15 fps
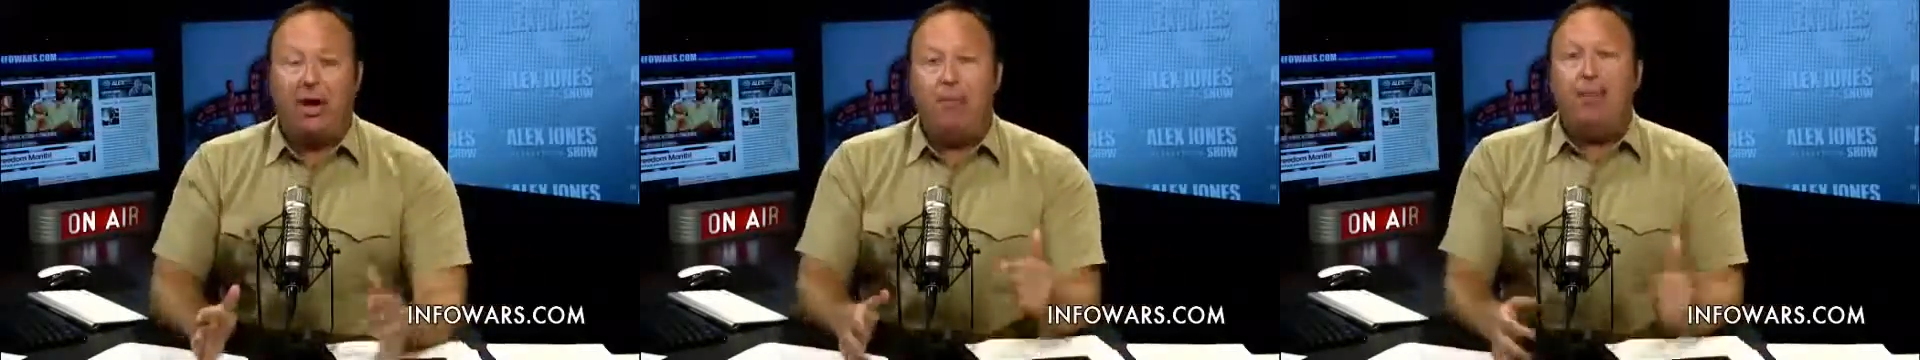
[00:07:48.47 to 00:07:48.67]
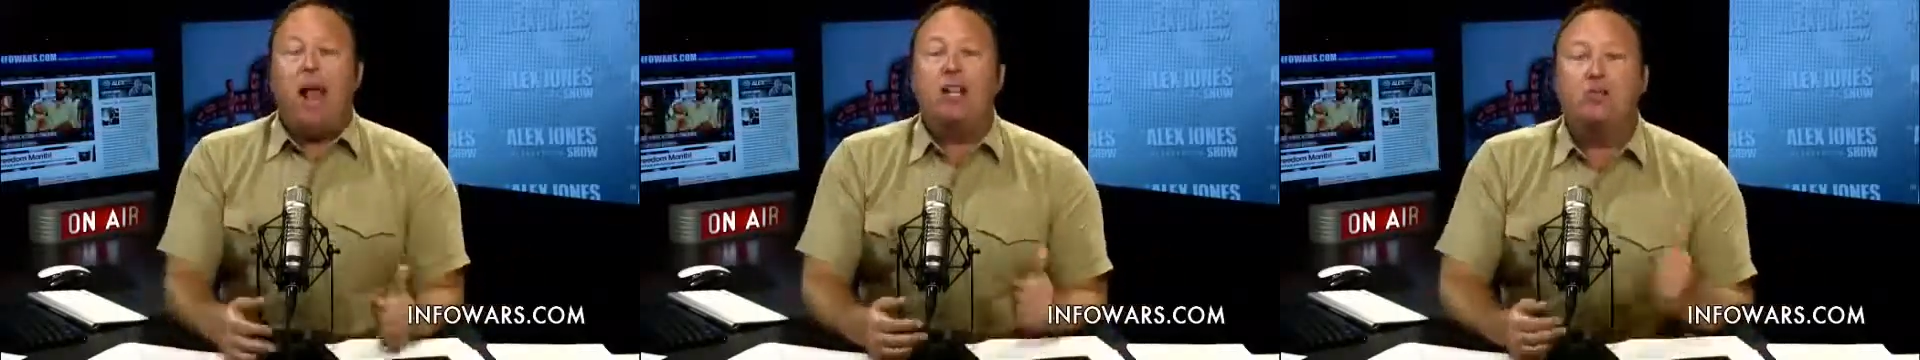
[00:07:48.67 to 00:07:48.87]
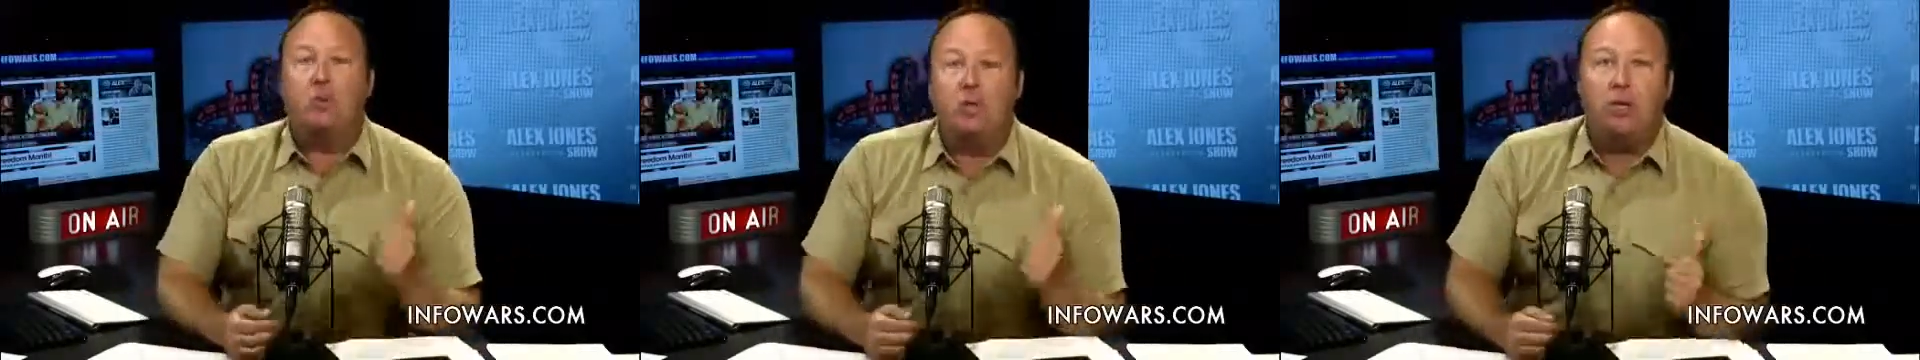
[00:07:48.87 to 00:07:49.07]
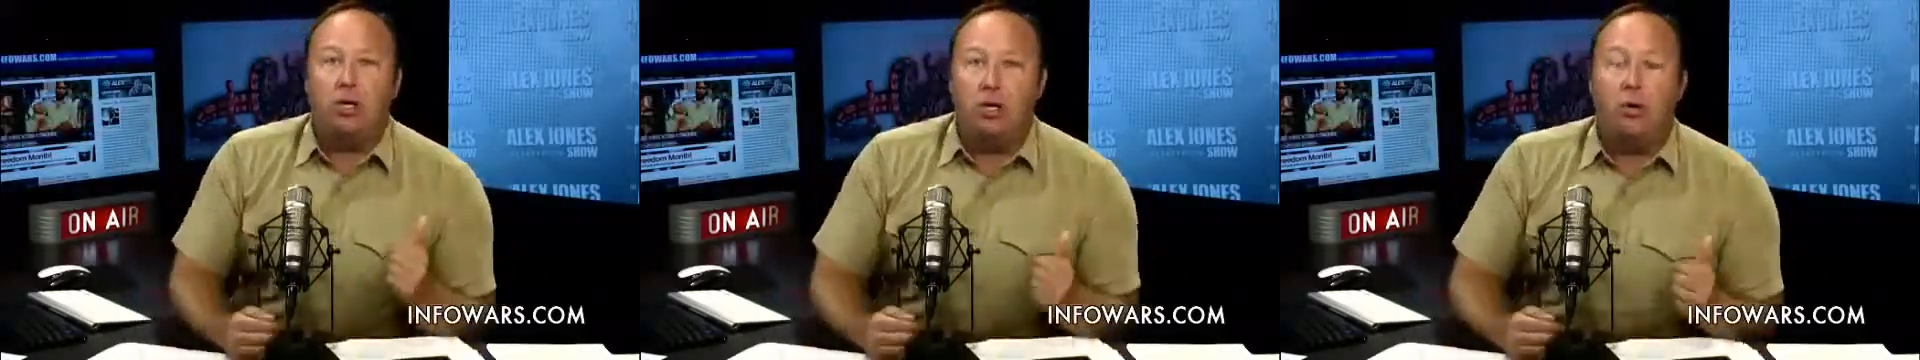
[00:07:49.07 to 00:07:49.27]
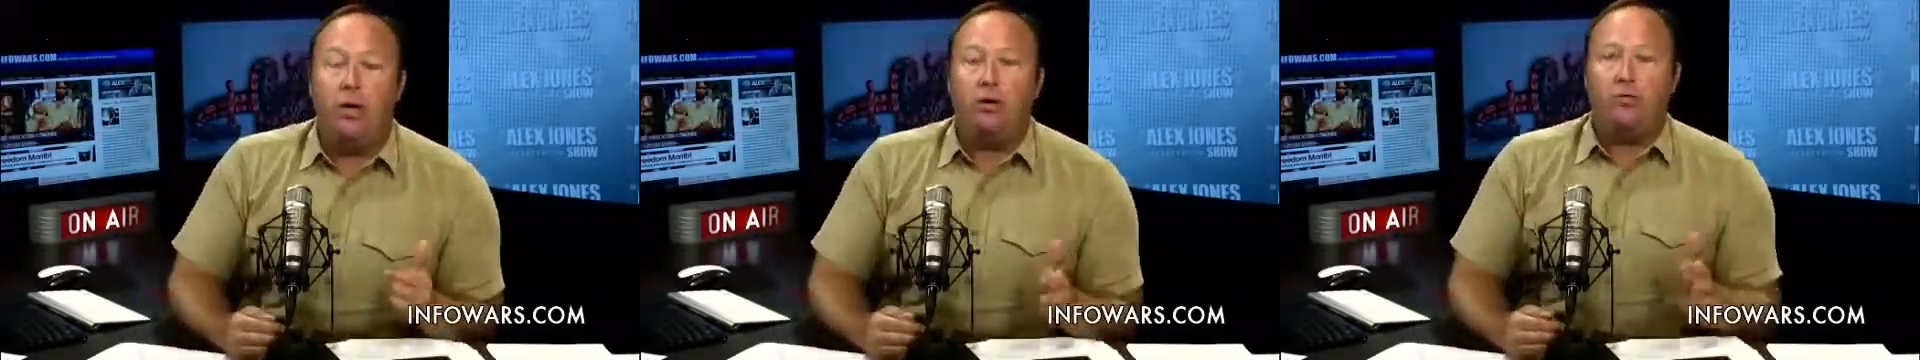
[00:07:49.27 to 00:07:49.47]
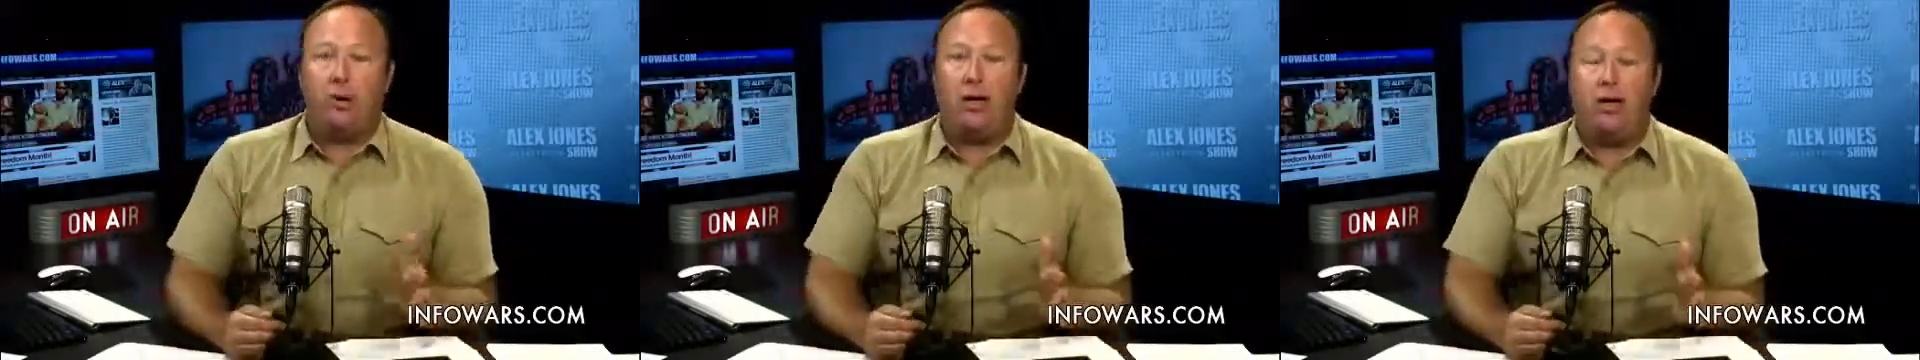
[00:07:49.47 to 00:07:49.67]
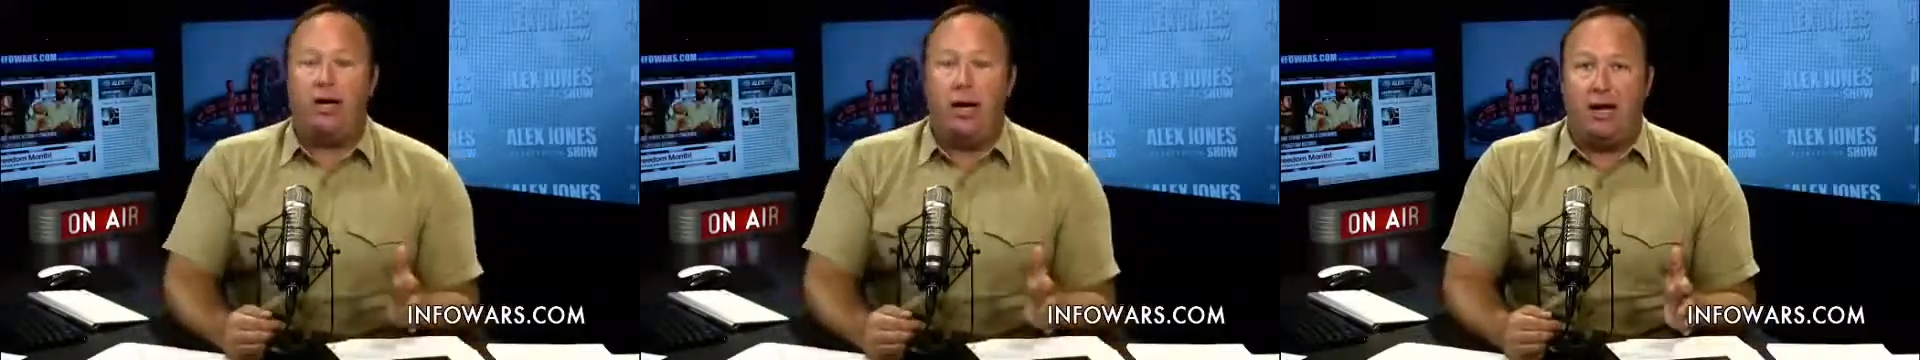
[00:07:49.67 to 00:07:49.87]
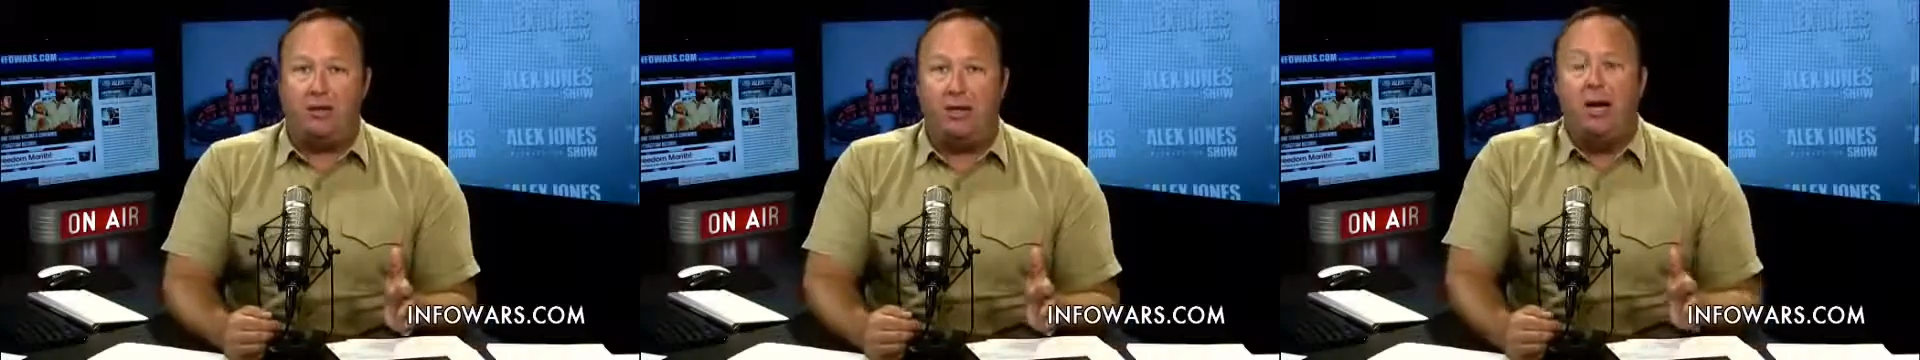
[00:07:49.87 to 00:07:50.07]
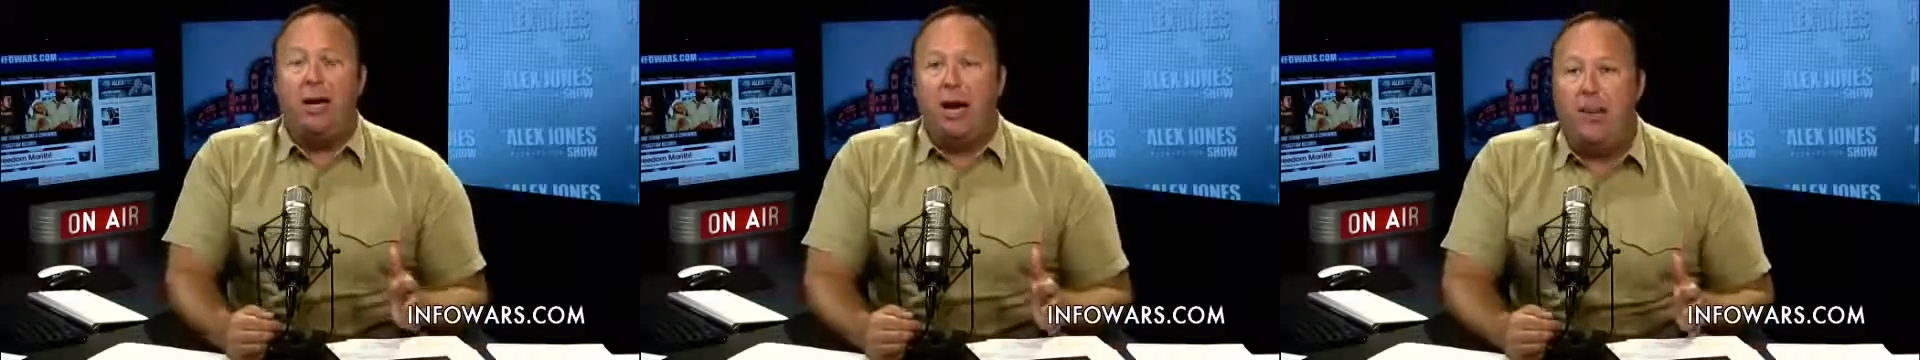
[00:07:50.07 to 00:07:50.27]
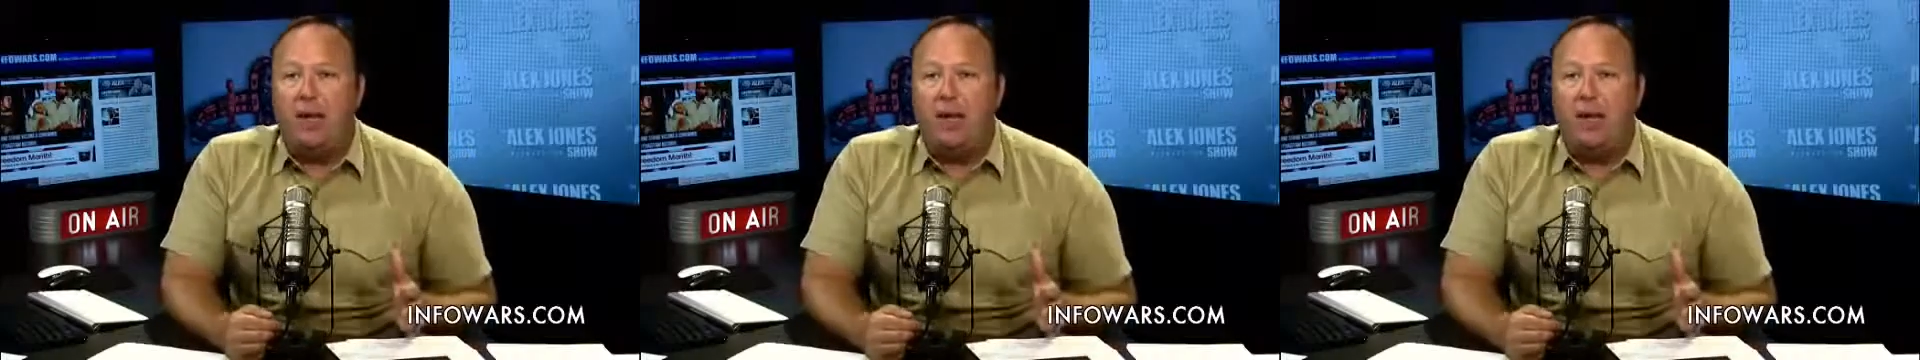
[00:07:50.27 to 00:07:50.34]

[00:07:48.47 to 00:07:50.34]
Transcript: and that's what the UN treaty does.